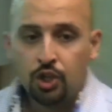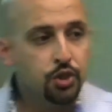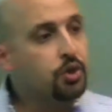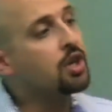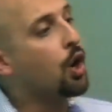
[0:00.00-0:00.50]

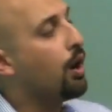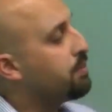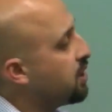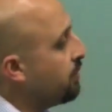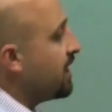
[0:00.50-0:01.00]
You can go up
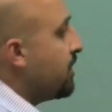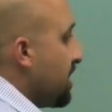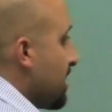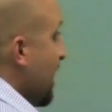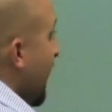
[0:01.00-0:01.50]
to them and you
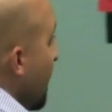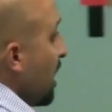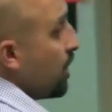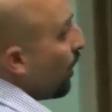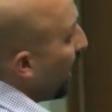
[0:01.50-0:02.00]
can say,
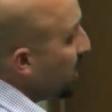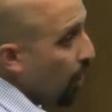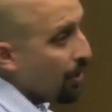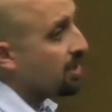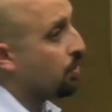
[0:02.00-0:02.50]
I
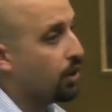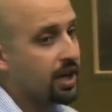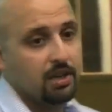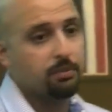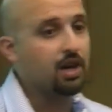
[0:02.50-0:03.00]
know it didn't
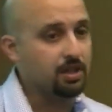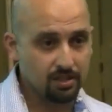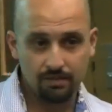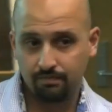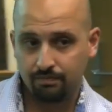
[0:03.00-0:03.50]
work in the
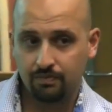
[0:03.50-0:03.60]
past.